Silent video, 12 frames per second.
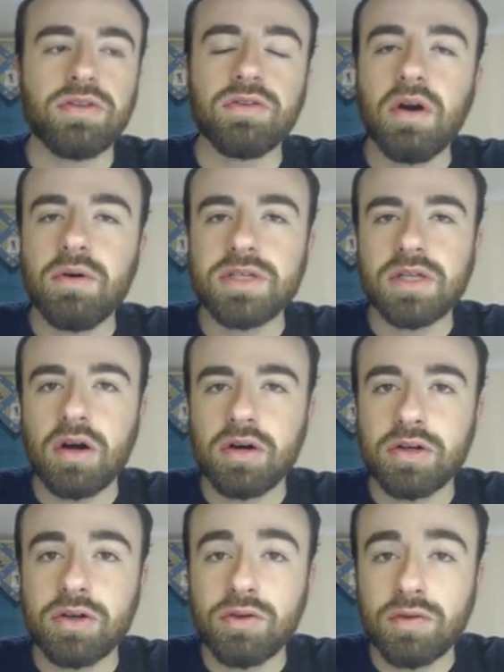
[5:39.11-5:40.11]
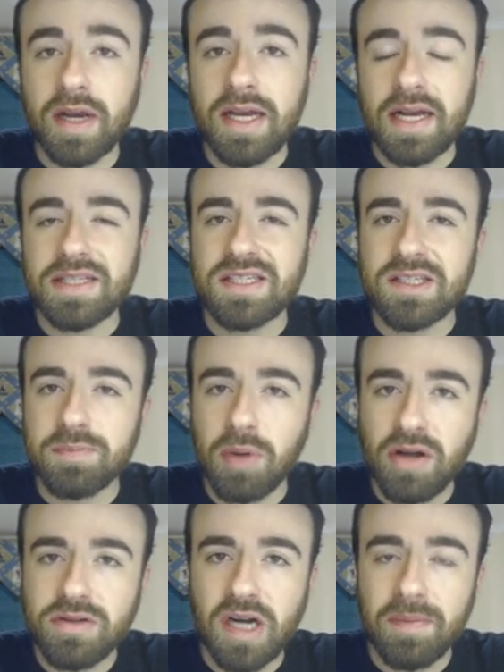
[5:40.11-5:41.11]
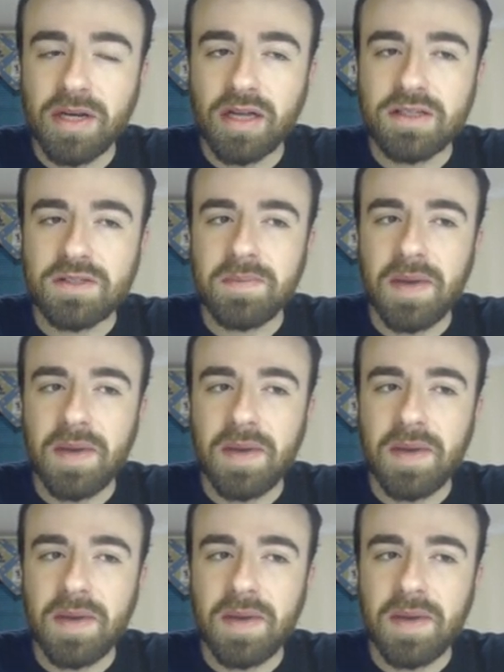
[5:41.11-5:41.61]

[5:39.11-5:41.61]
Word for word: Throwers are great at spawn trapping on this